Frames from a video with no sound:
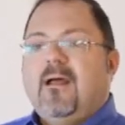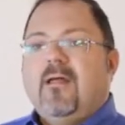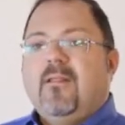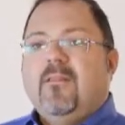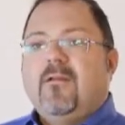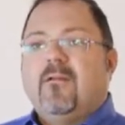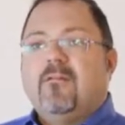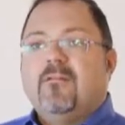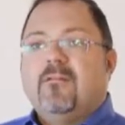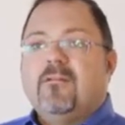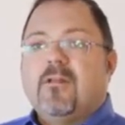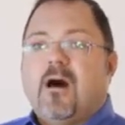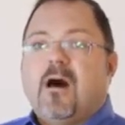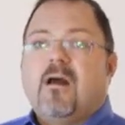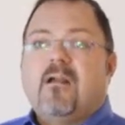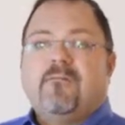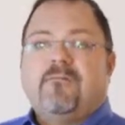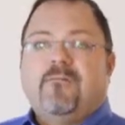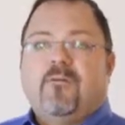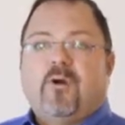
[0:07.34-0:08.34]
There are a
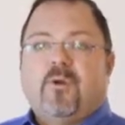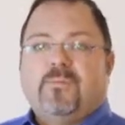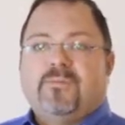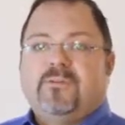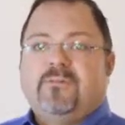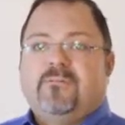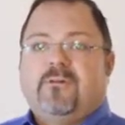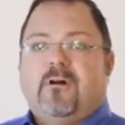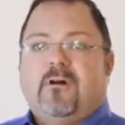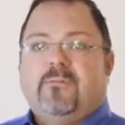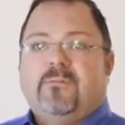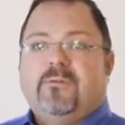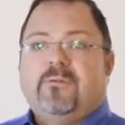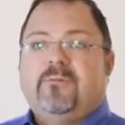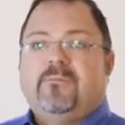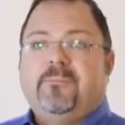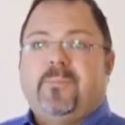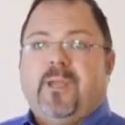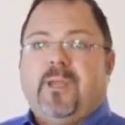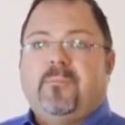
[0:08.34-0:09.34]
lot of forms involved
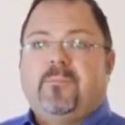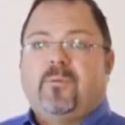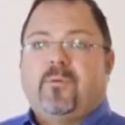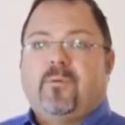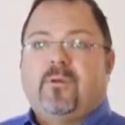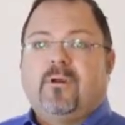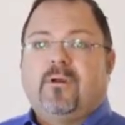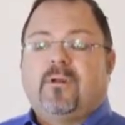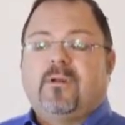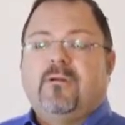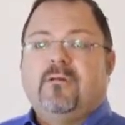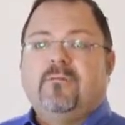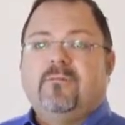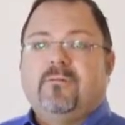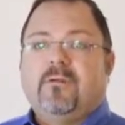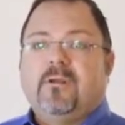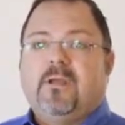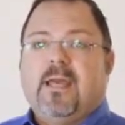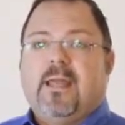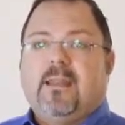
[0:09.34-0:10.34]
with paperwork
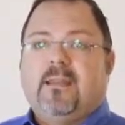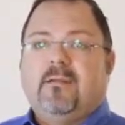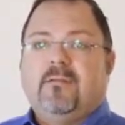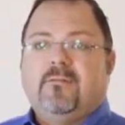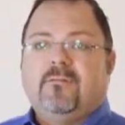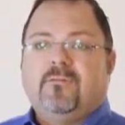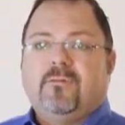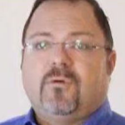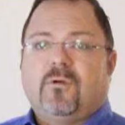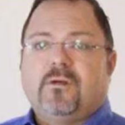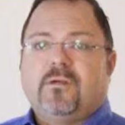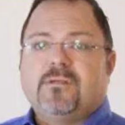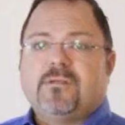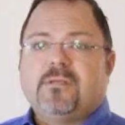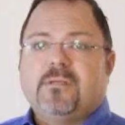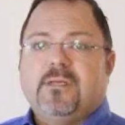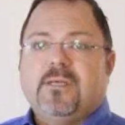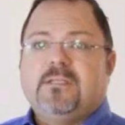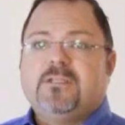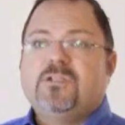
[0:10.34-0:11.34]
for getting a
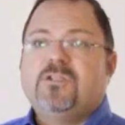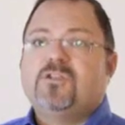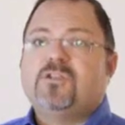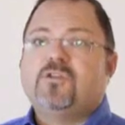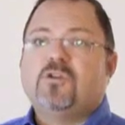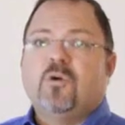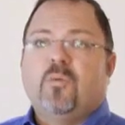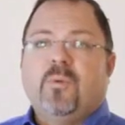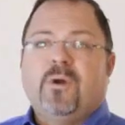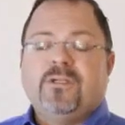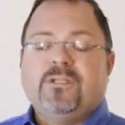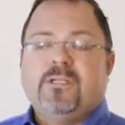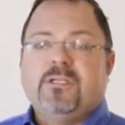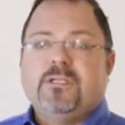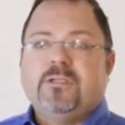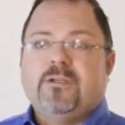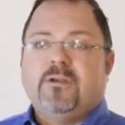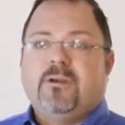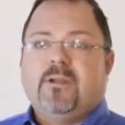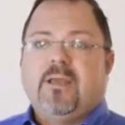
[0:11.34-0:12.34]
divorce. It's so much
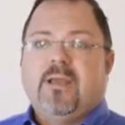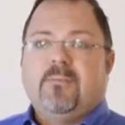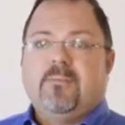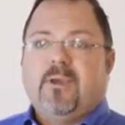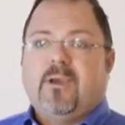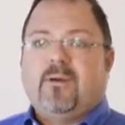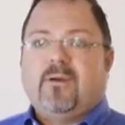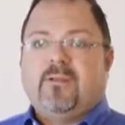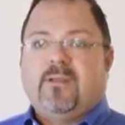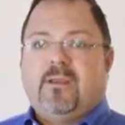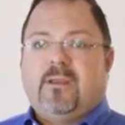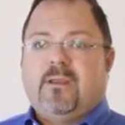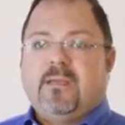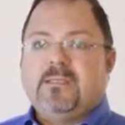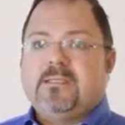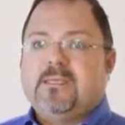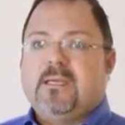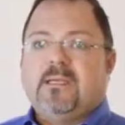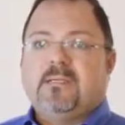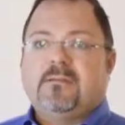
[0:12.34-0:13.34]
easier to get married than it
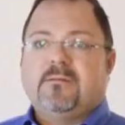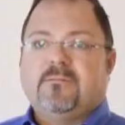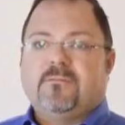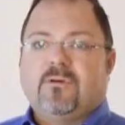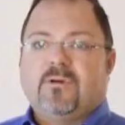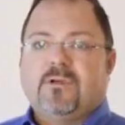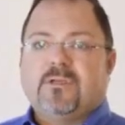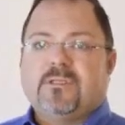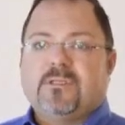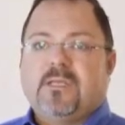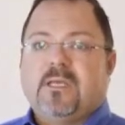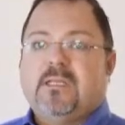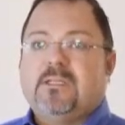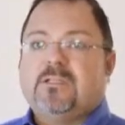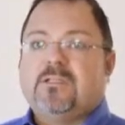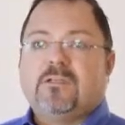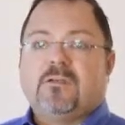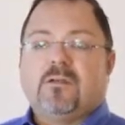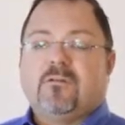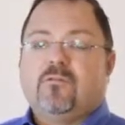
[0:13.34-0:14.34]
is to get divorced.
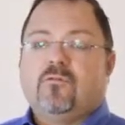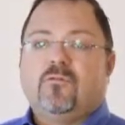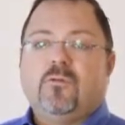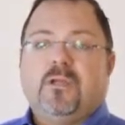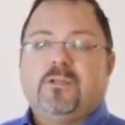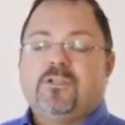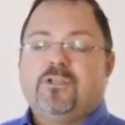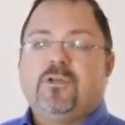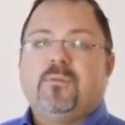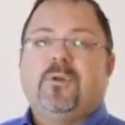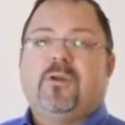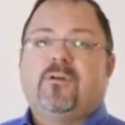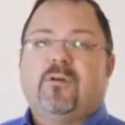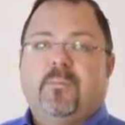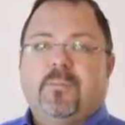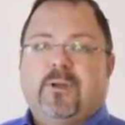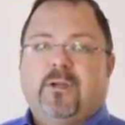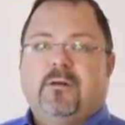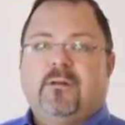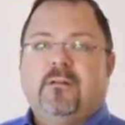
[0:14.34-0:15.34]
It should be
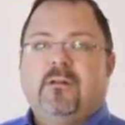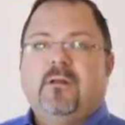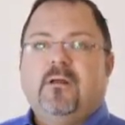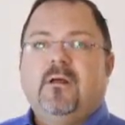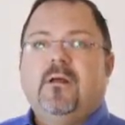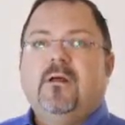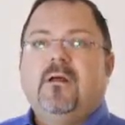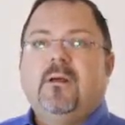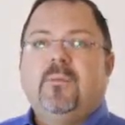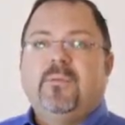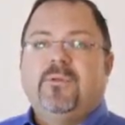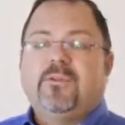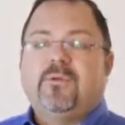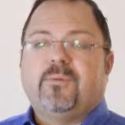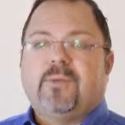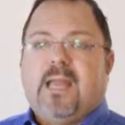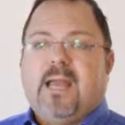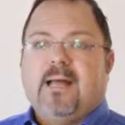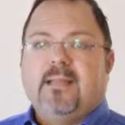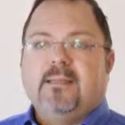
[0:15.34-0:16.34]
criminal. But the
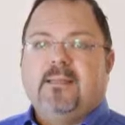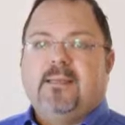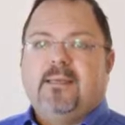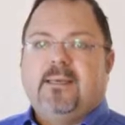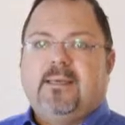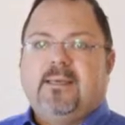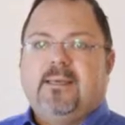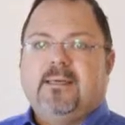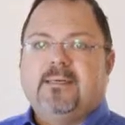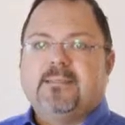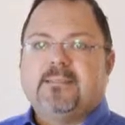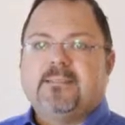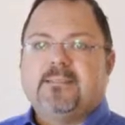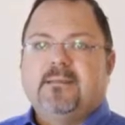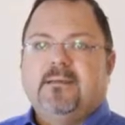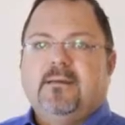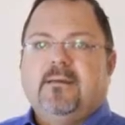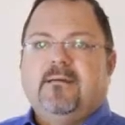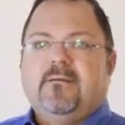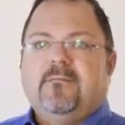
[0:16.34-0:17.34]
reality is,
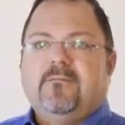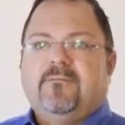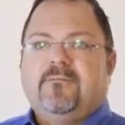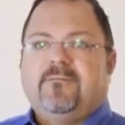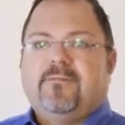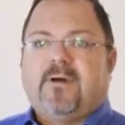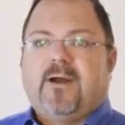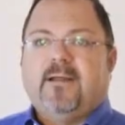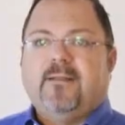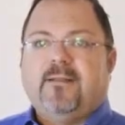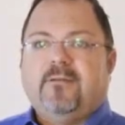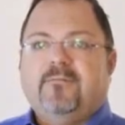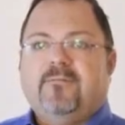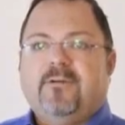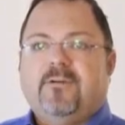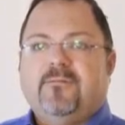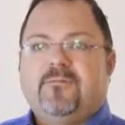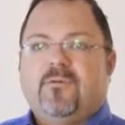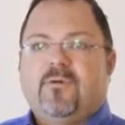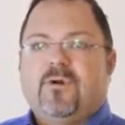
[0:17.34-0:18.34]
filing
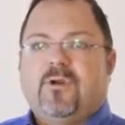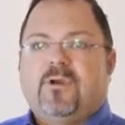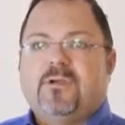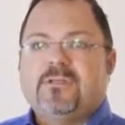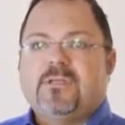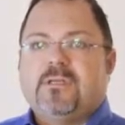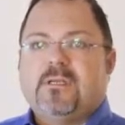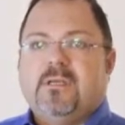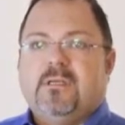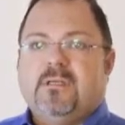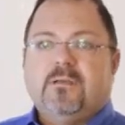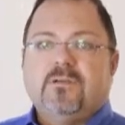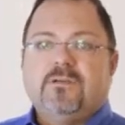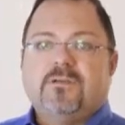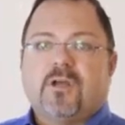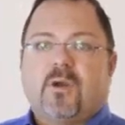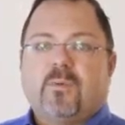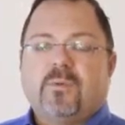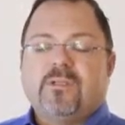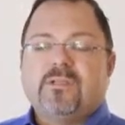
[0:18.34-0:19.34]
for divorce, you
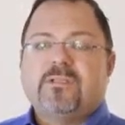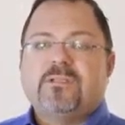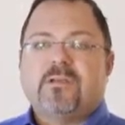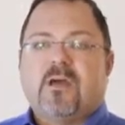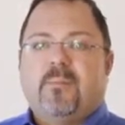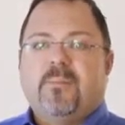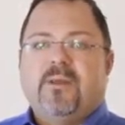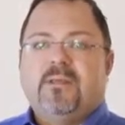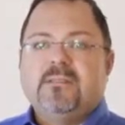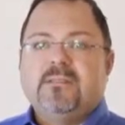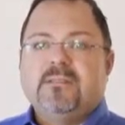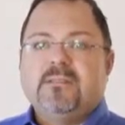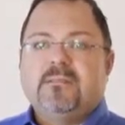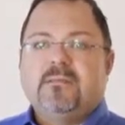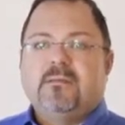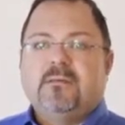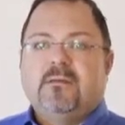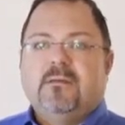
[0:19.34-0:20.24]
start with the summons,